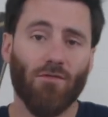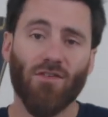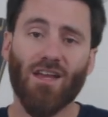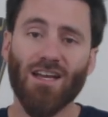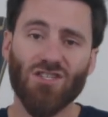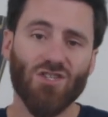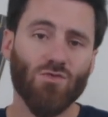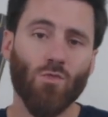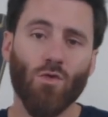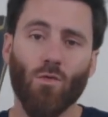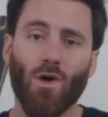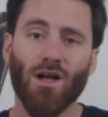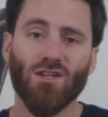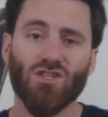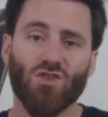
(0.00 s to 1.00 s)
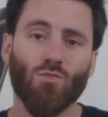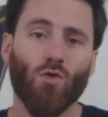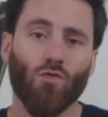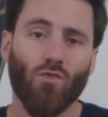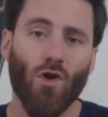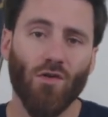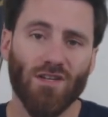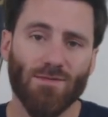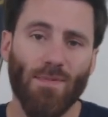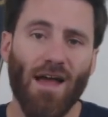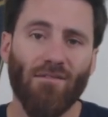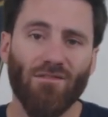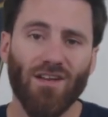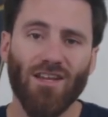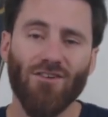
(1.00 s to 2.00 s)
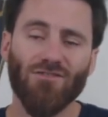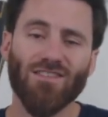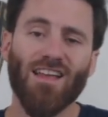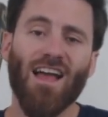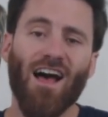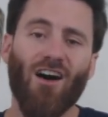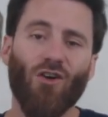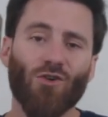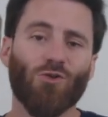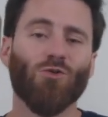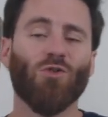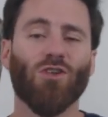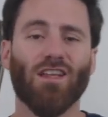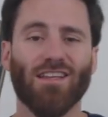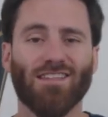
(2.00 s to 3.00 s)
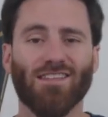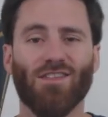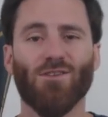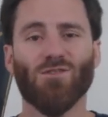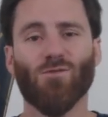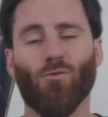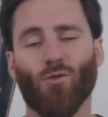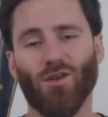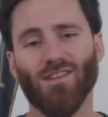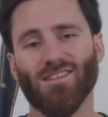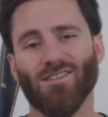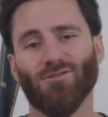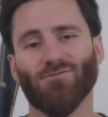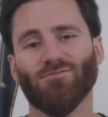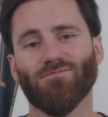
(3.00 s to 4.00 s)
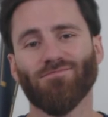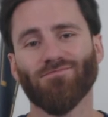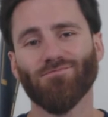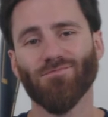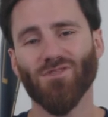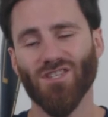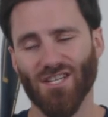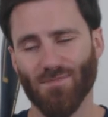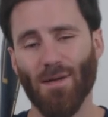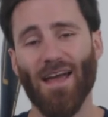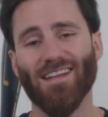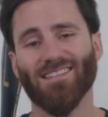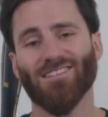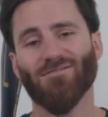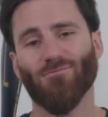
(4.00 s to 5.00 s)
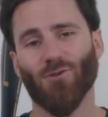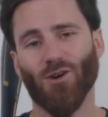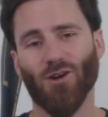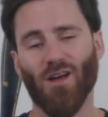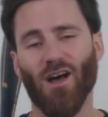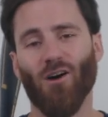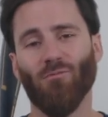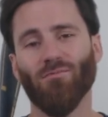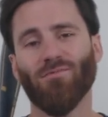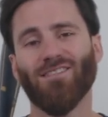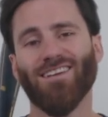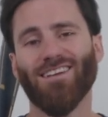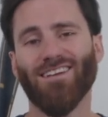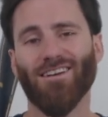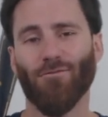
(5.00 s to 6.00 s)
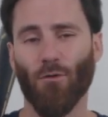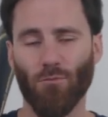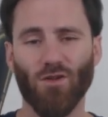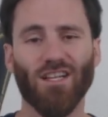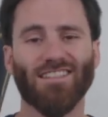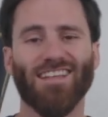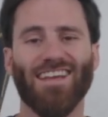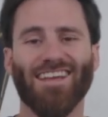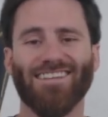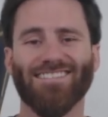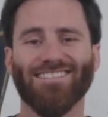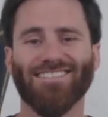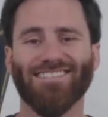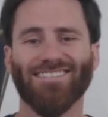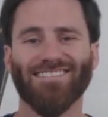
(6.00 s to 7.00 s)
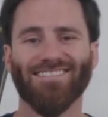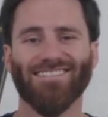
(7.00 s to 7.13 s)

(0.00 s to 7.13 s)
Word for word: But if you guys just want to watch some more Rawlings bat videos, I'll include a link to those for you too. Just bats. We're here to help. From click to hit.